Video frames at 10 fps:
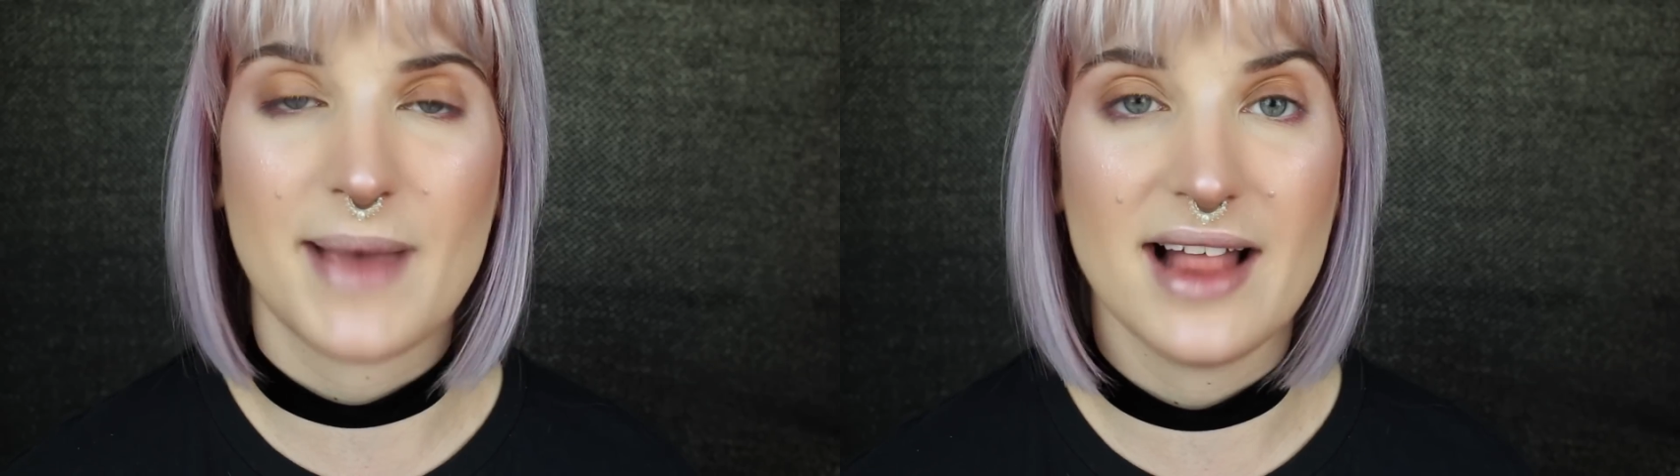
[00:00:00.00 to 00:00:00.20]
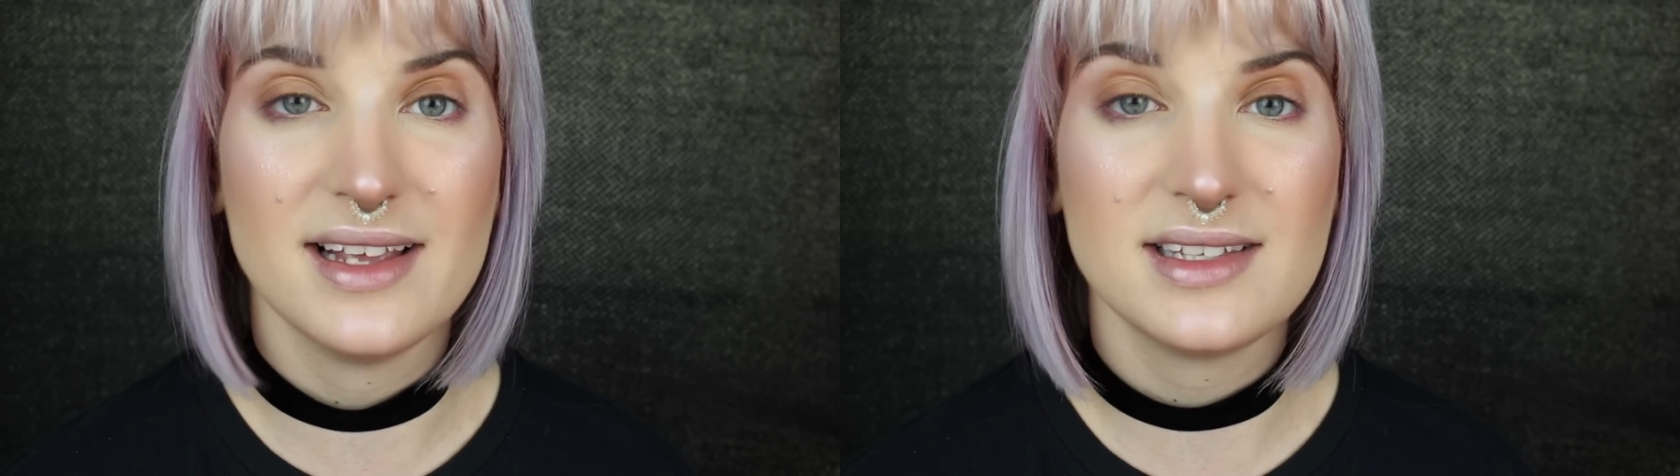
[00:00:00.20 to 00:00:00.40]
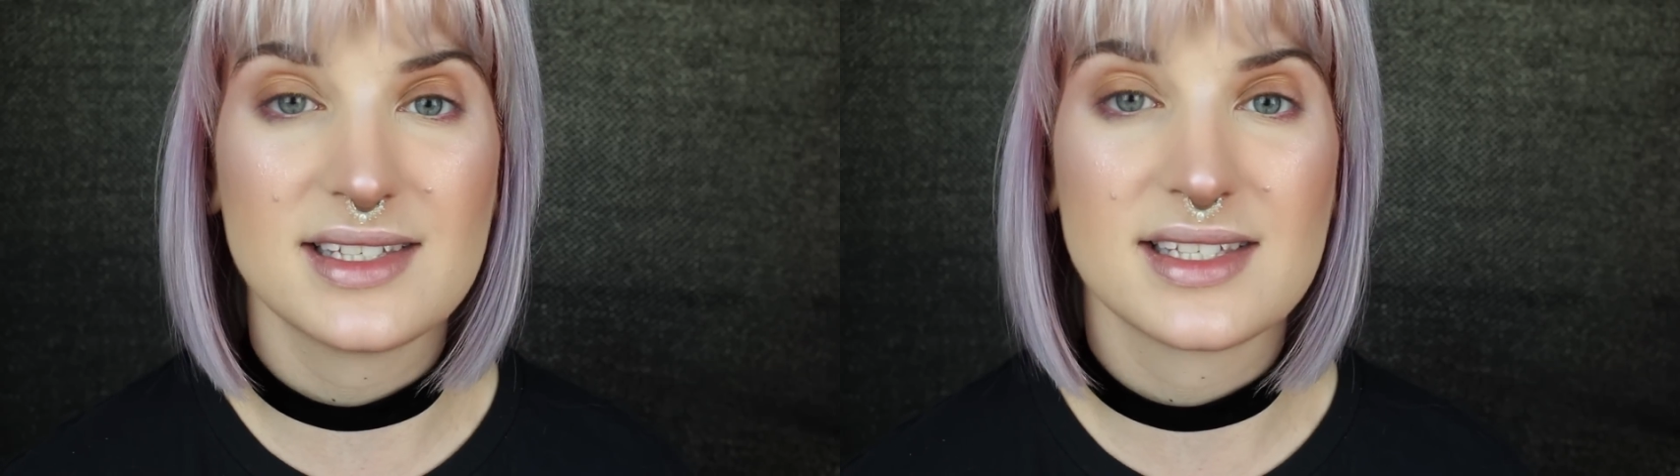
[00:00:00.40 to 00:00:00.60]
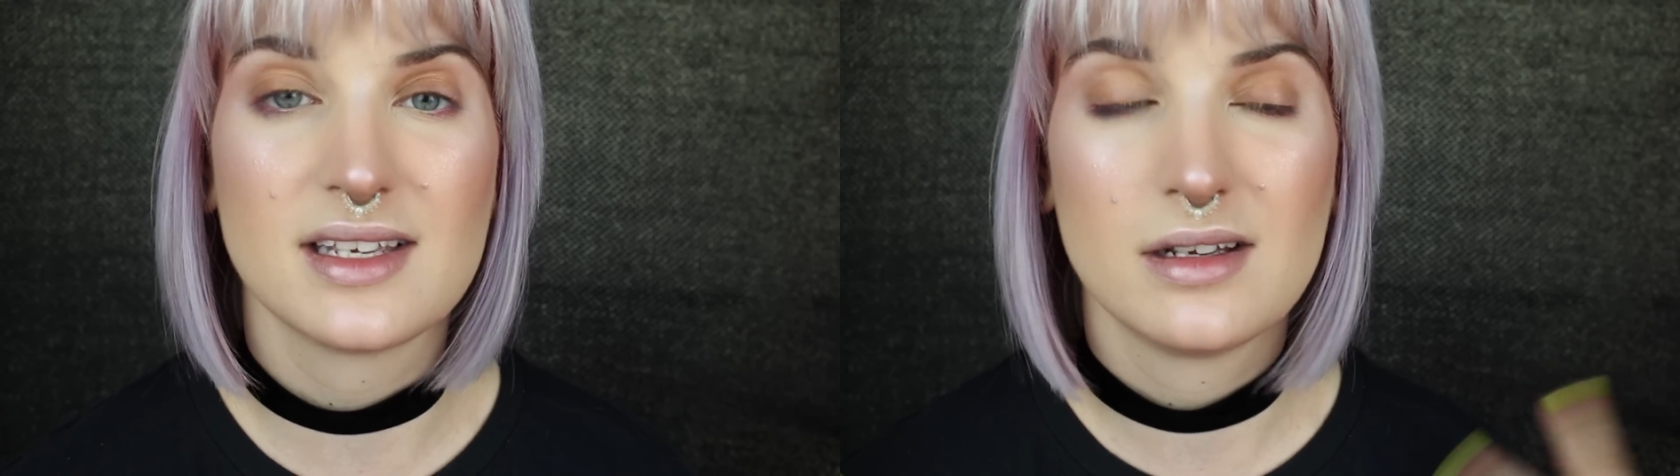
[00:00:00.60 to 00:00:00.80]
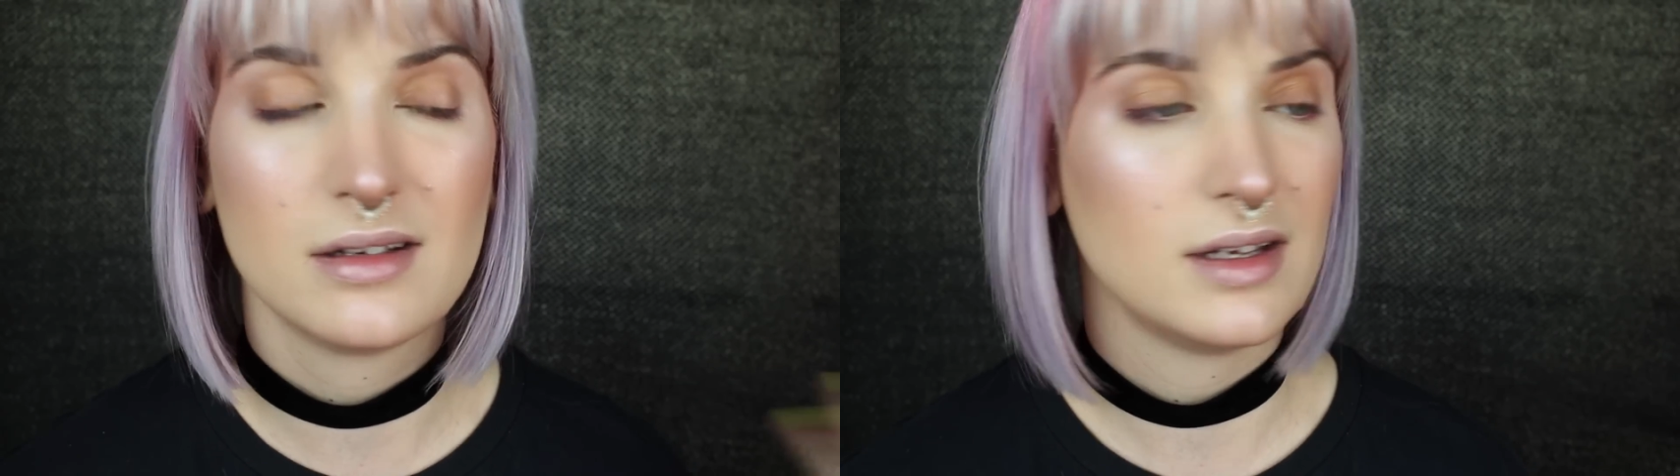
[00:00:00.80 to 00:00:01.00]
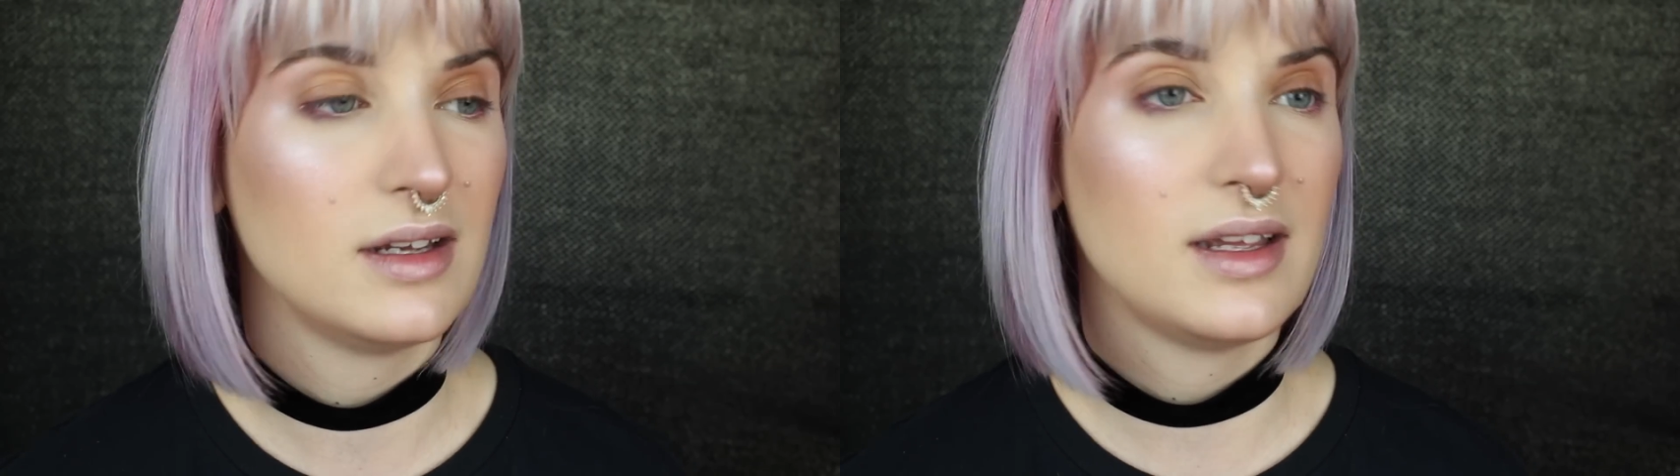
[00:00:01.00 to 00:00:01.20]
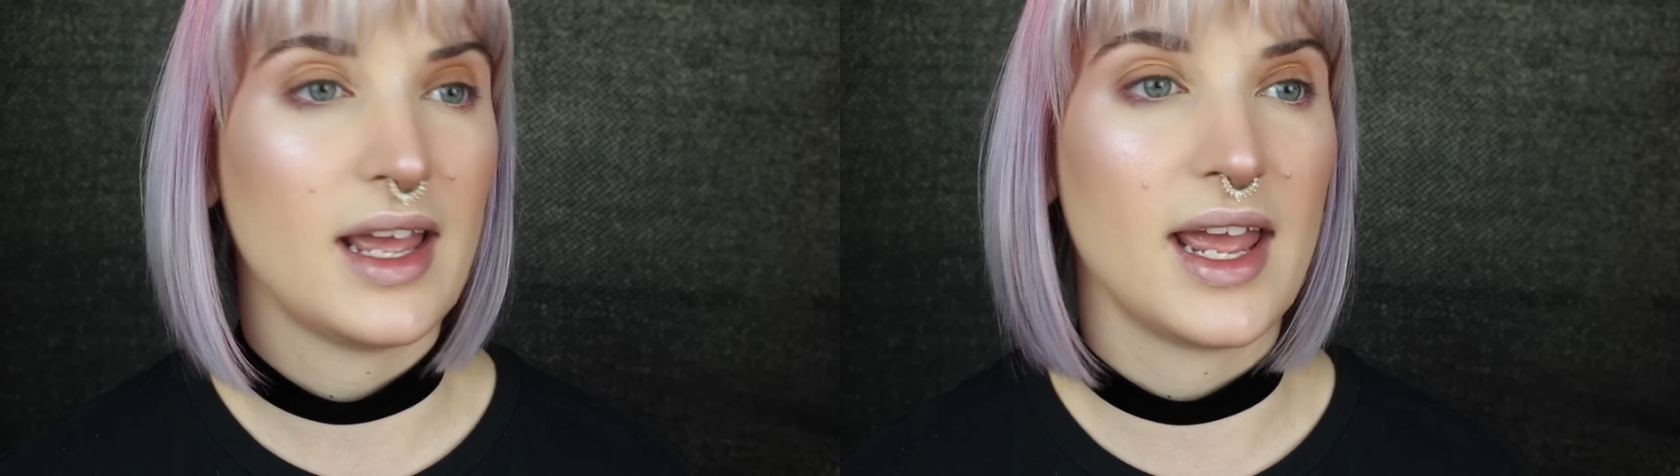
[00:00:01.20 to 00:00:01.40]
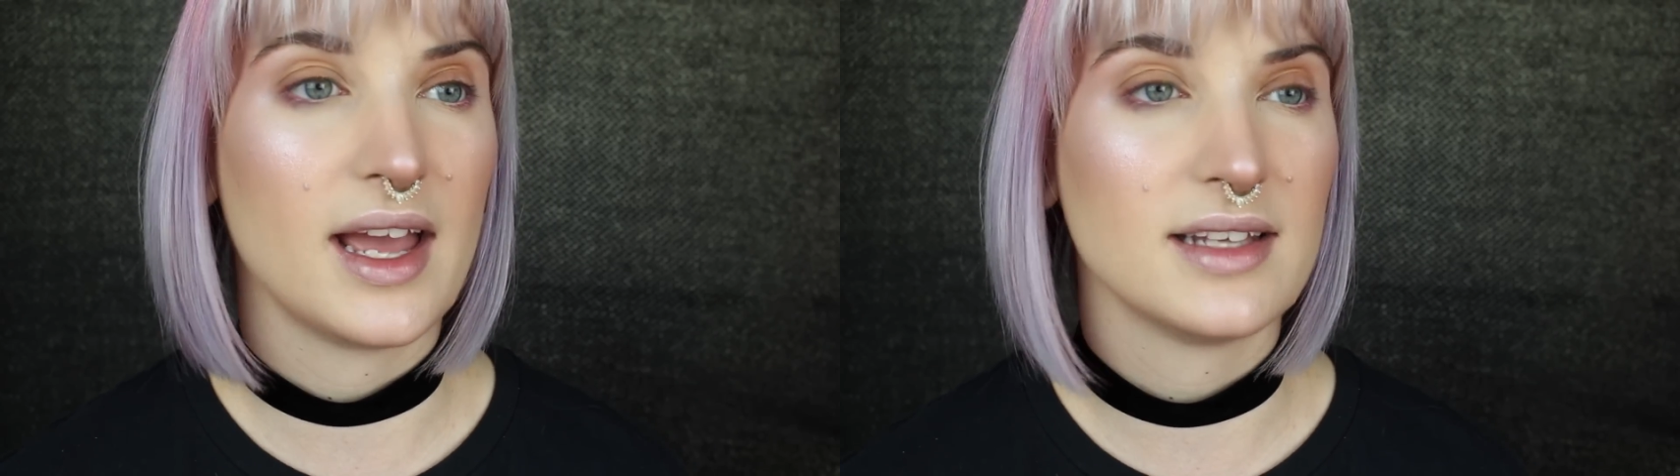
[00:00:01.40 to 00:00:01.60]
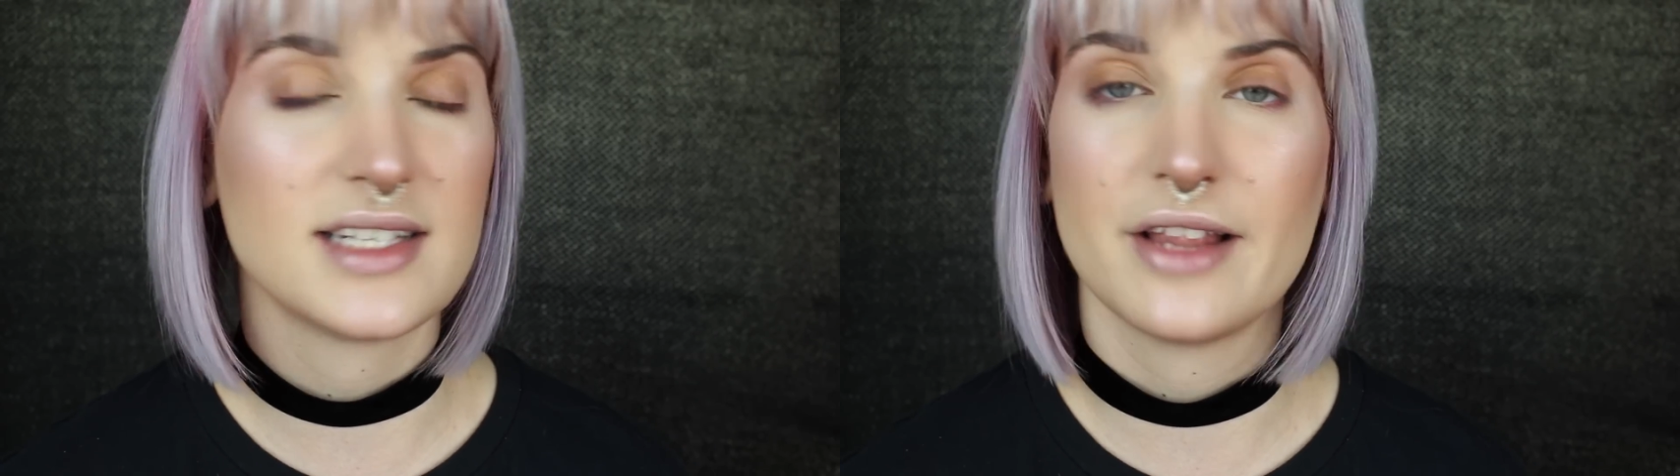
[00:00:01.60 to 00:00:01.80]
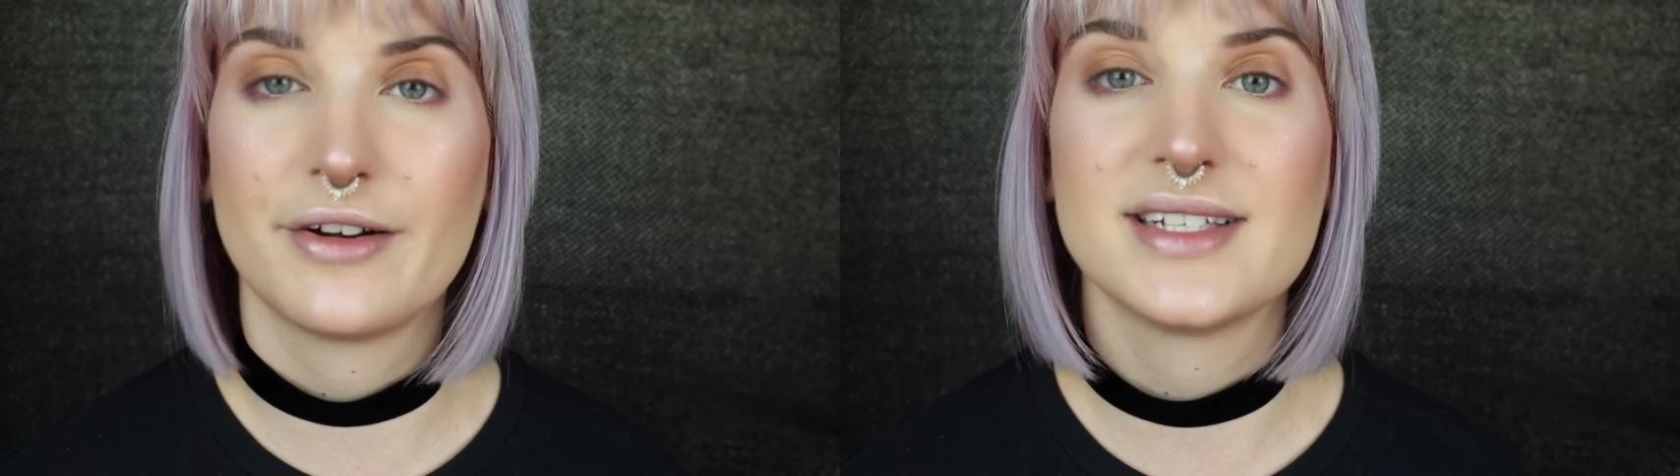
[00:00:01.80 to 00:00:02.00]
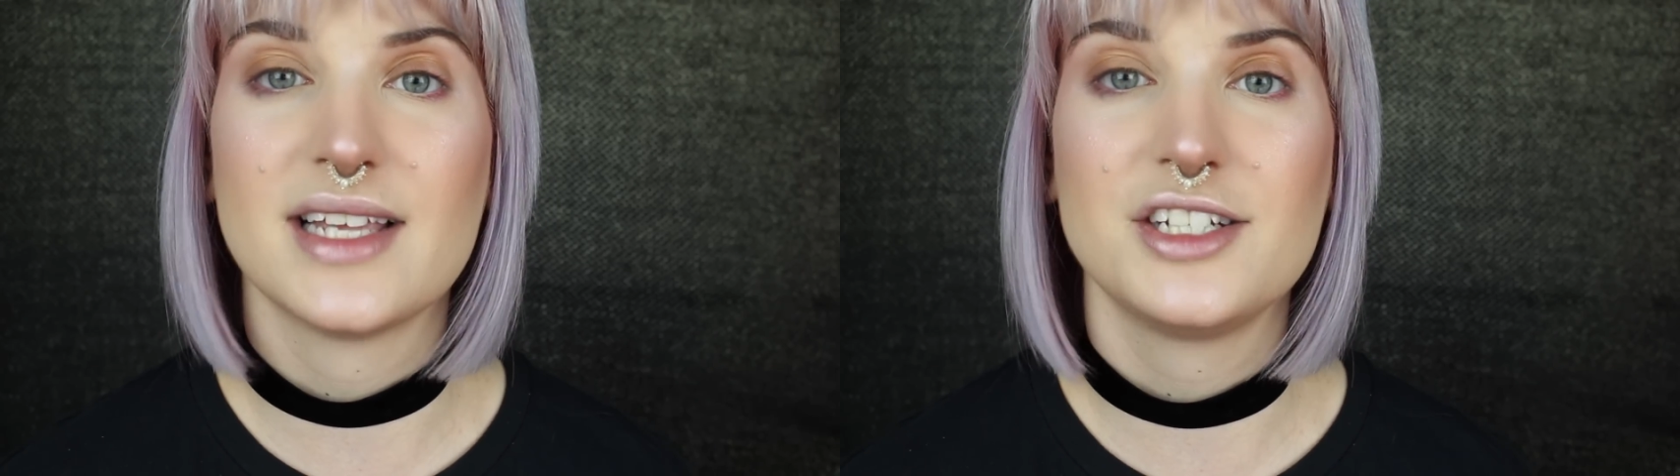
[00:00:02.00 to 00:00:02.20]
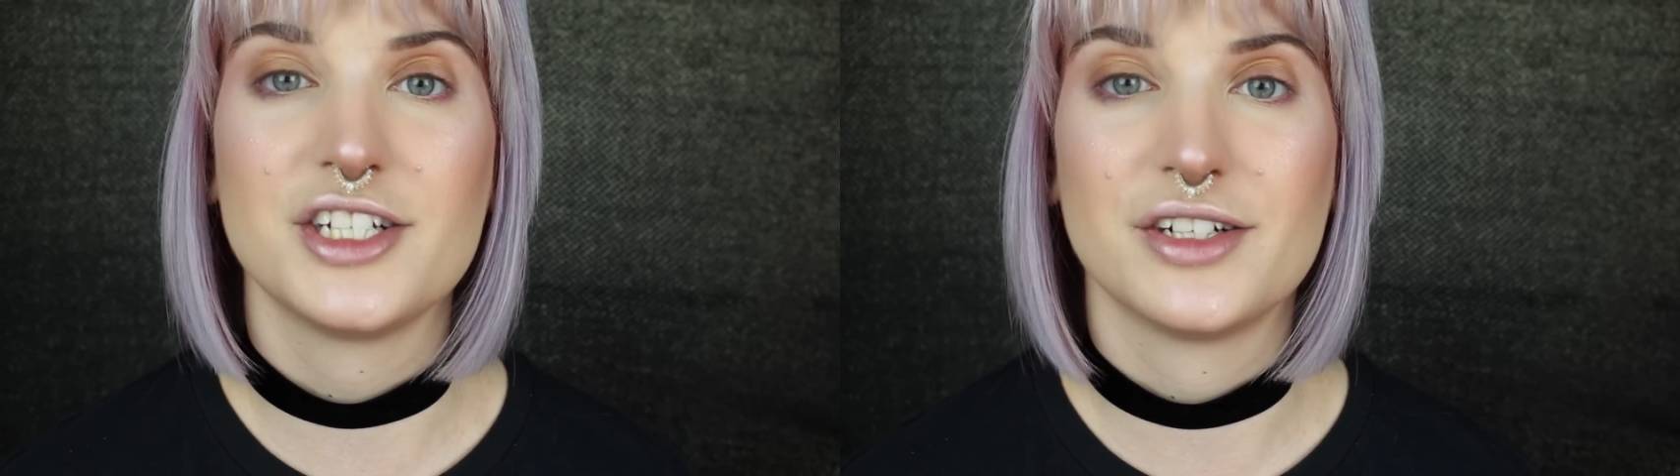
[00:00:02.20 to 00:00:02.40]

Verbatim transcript: palettes and tell her I sent